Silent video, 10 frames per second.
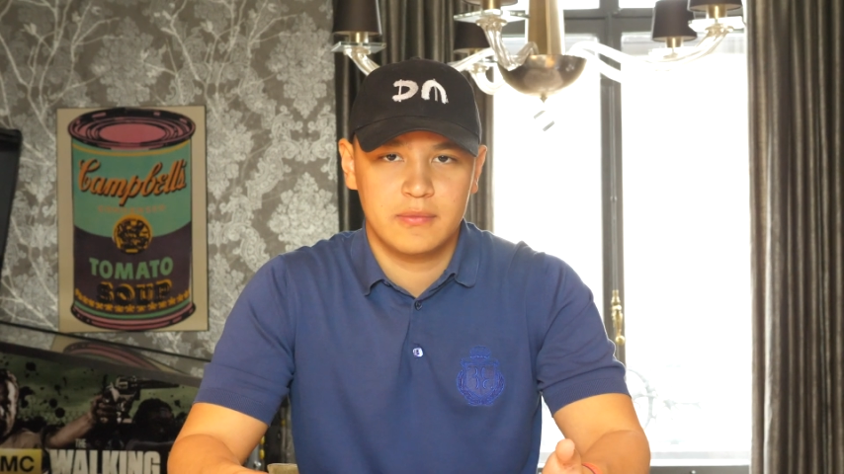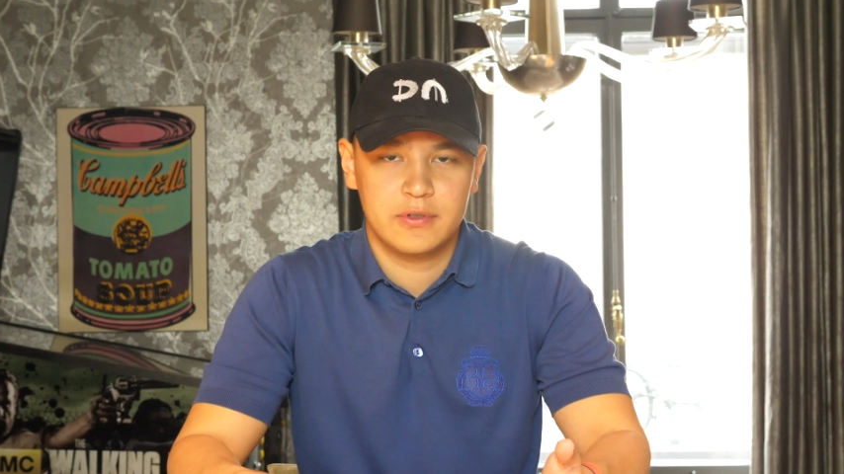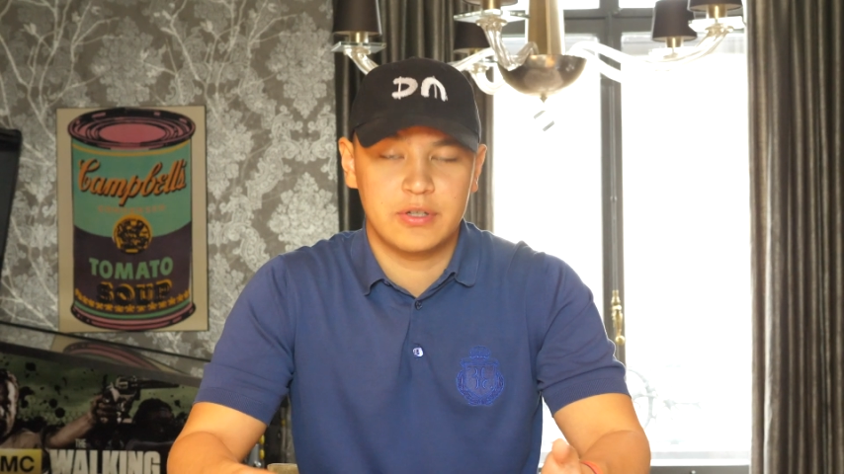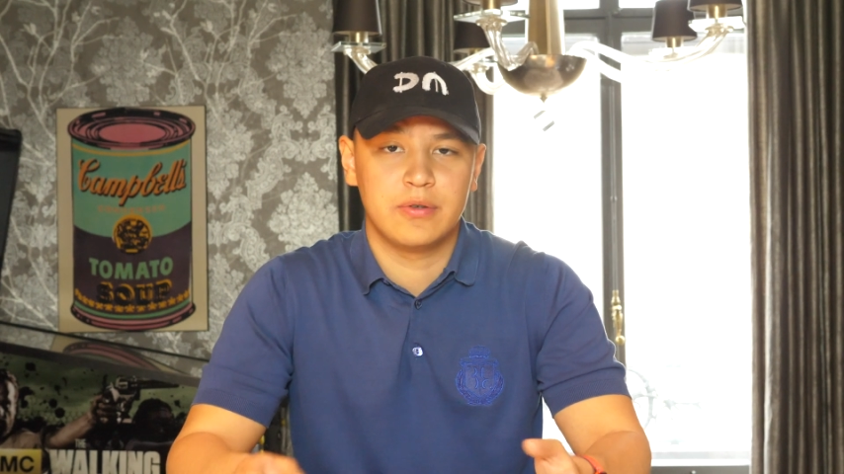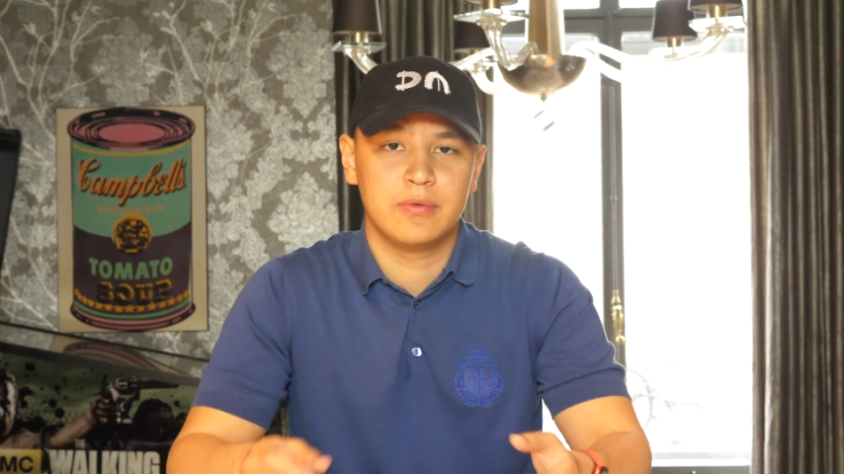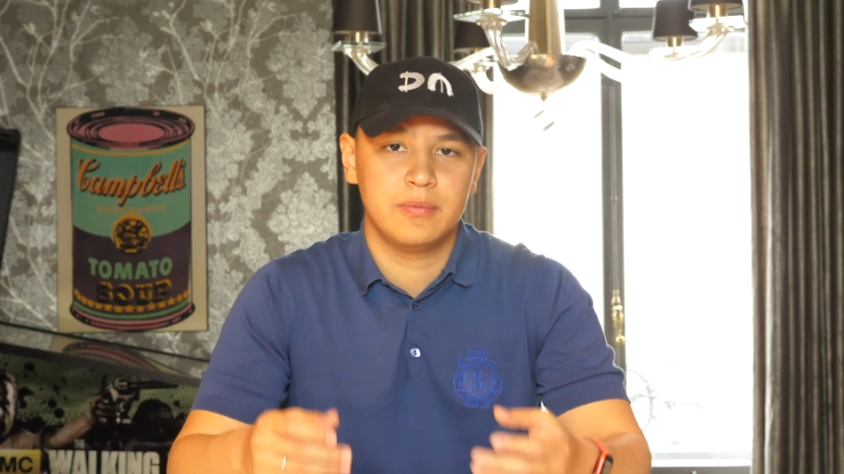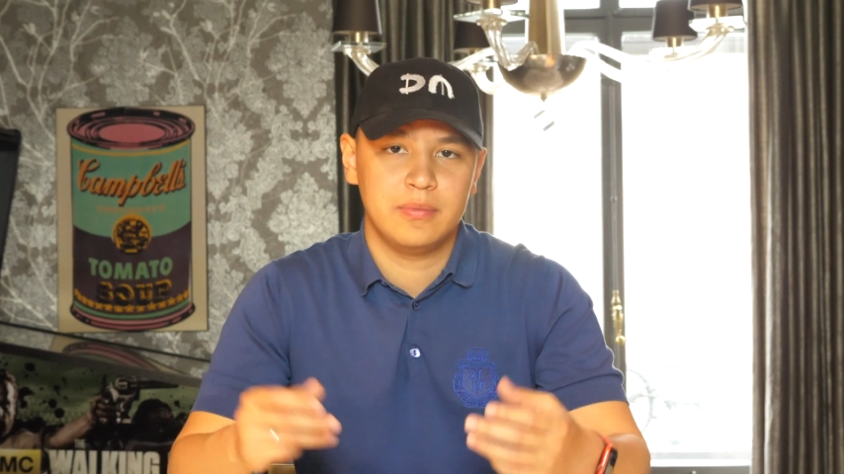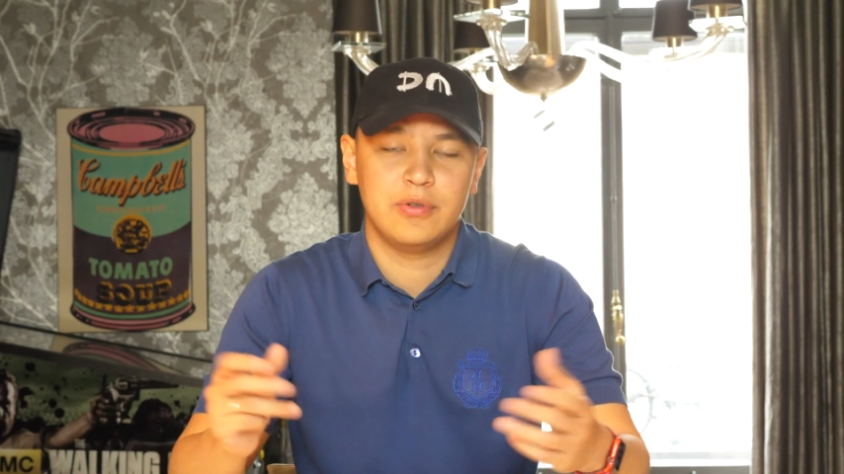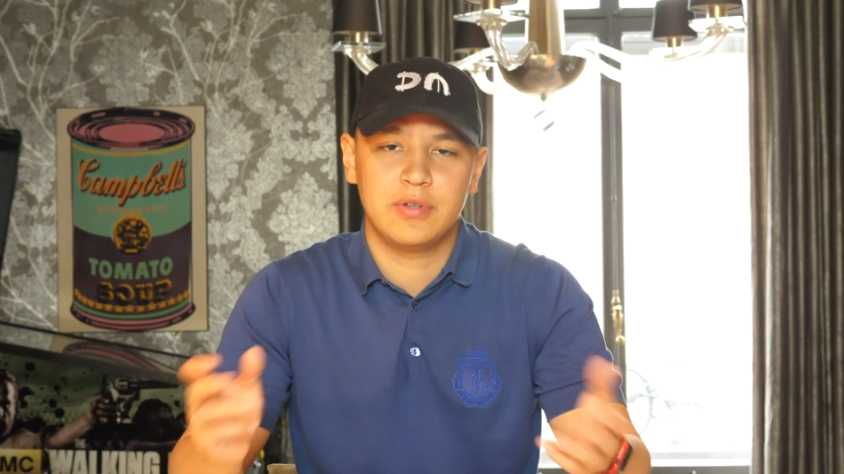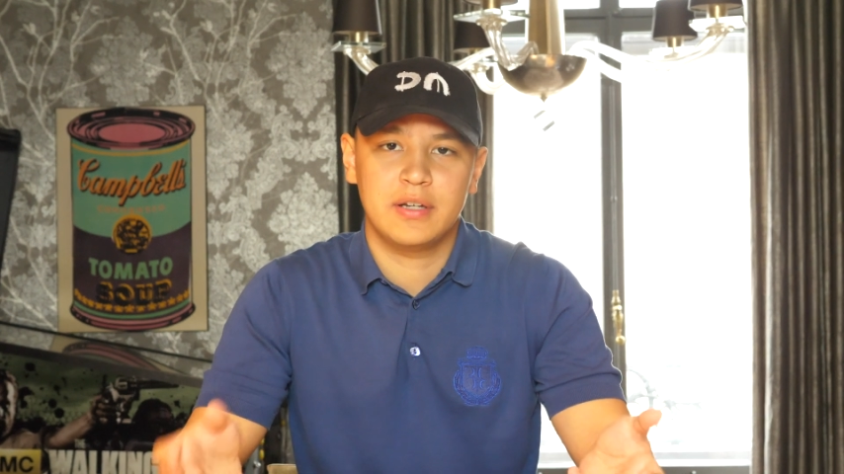So
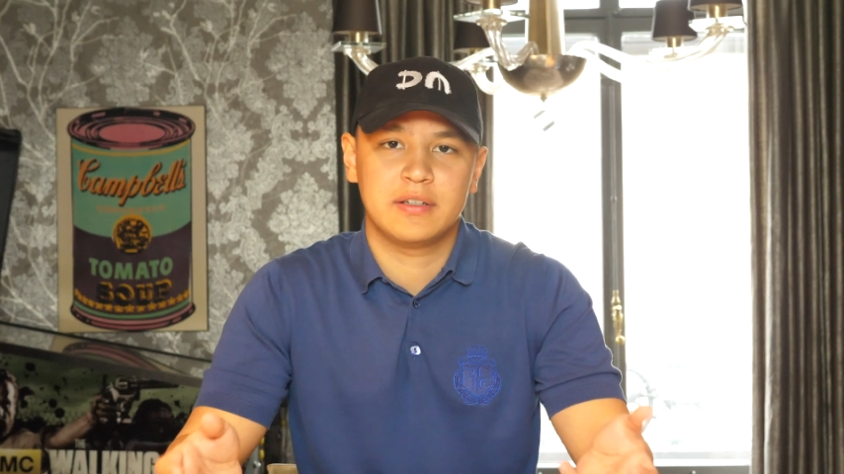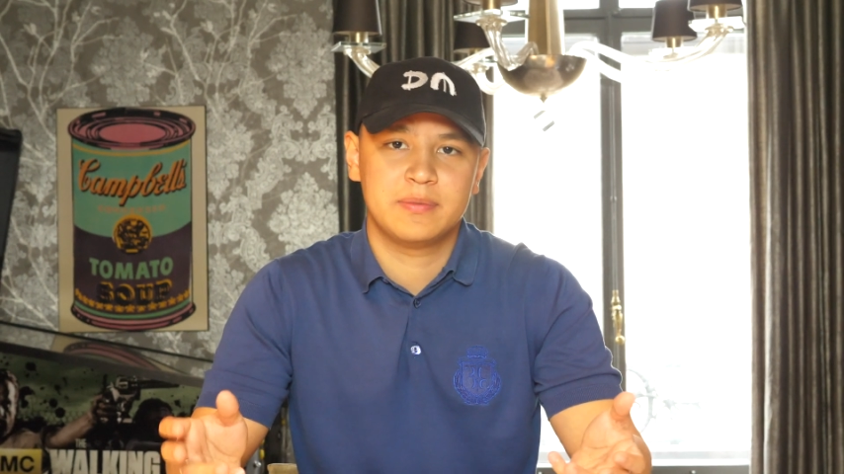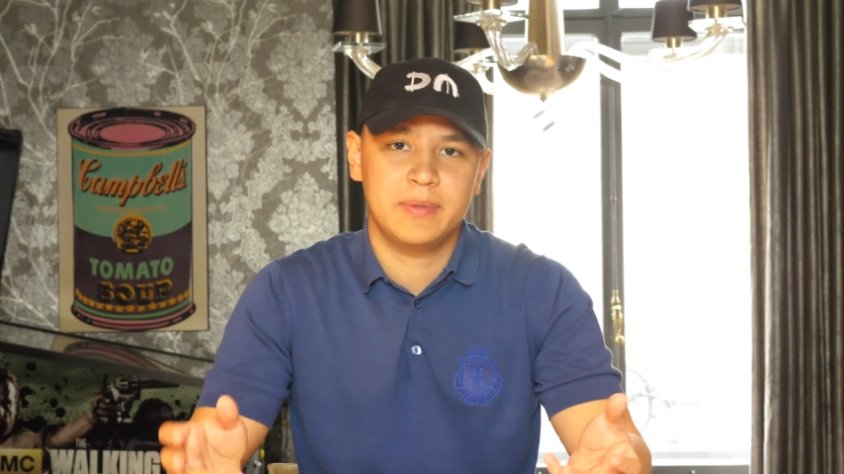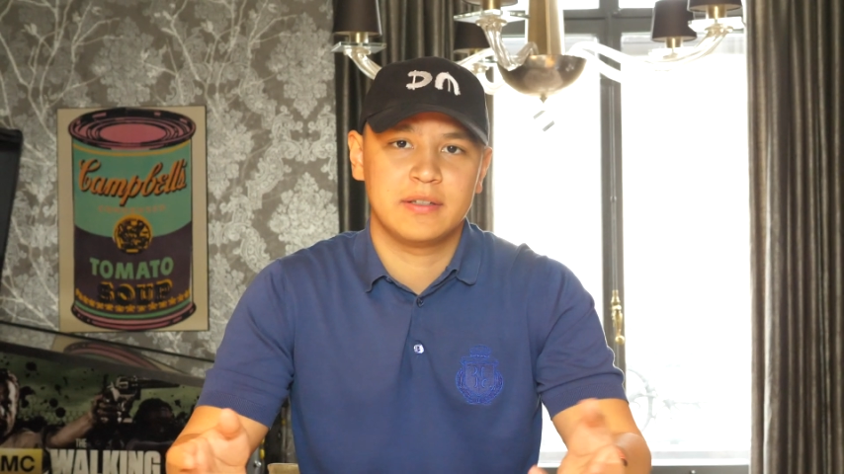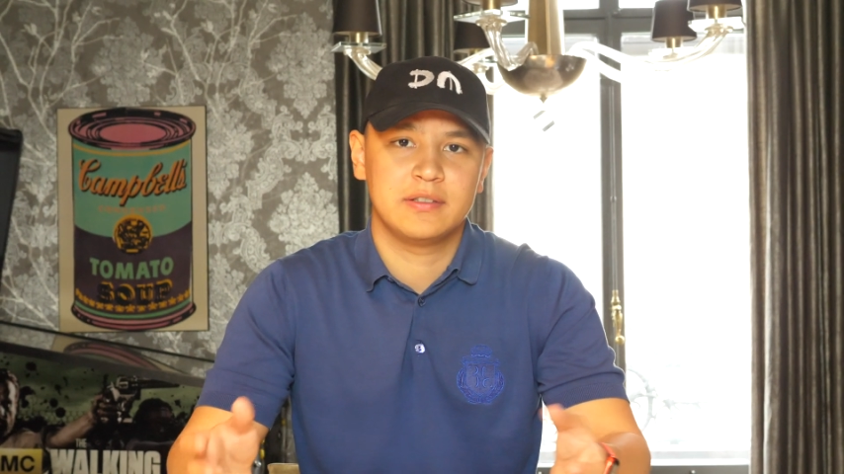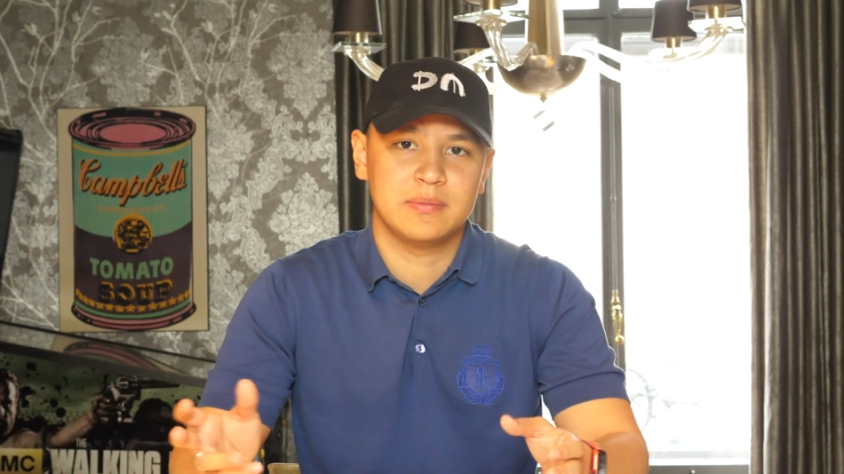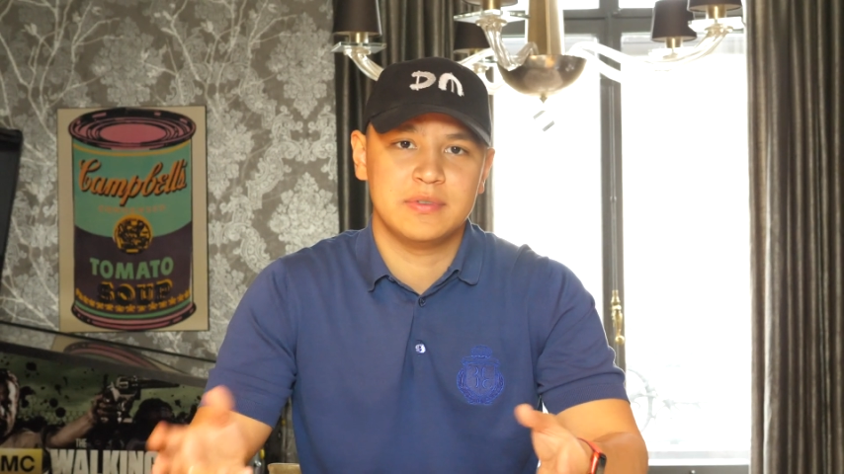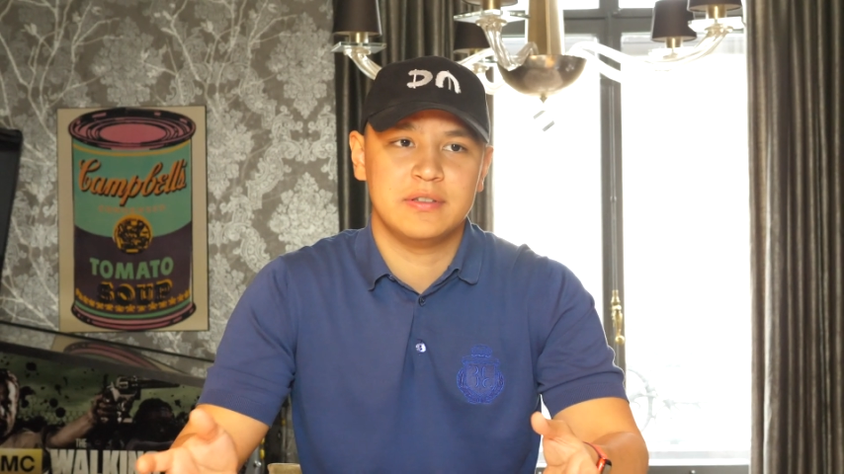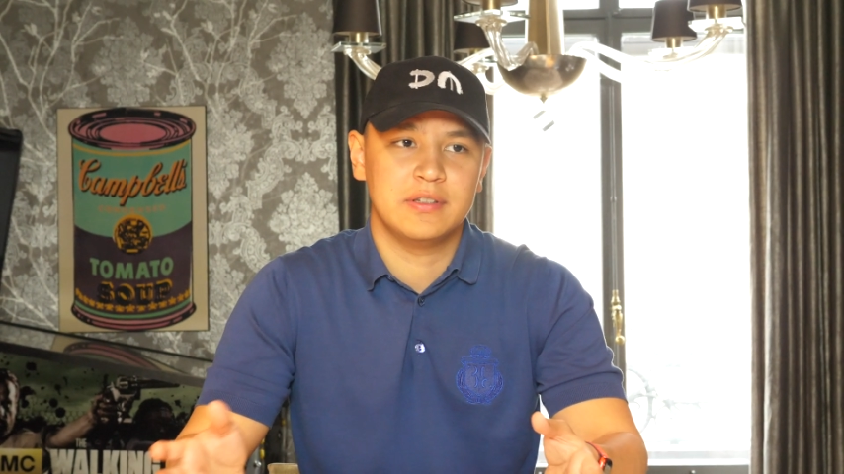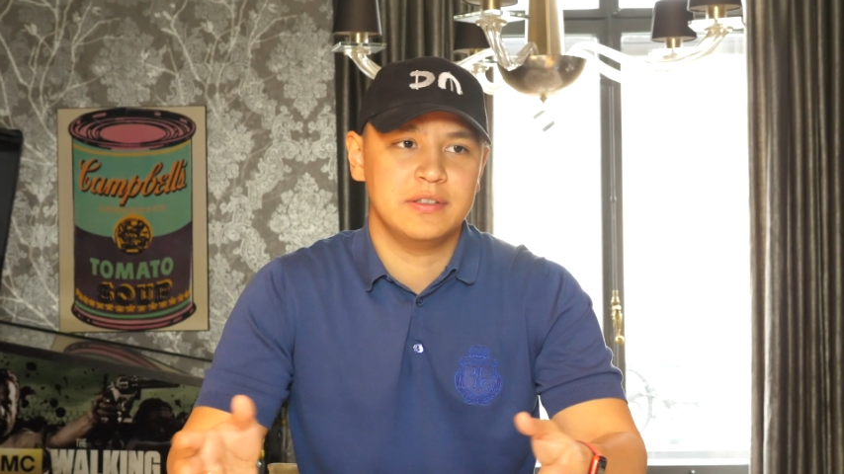you can expect some
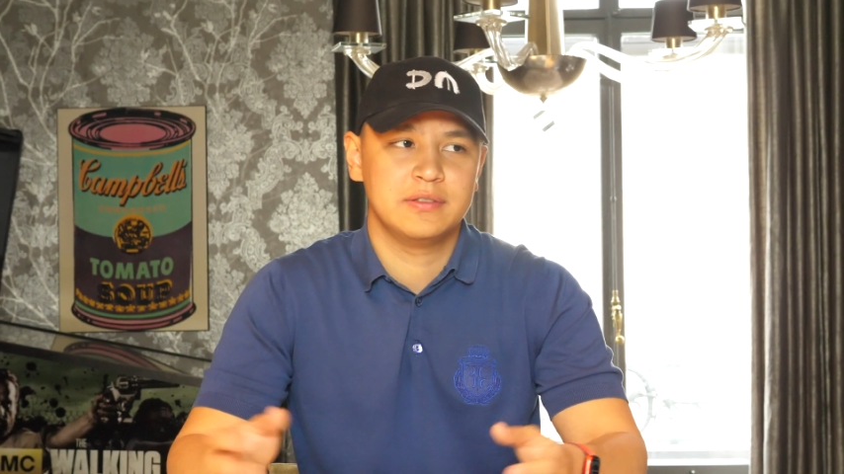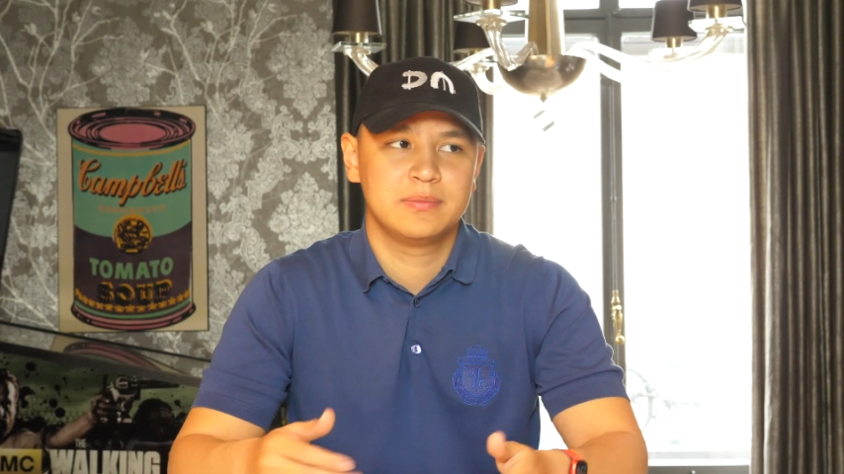delays.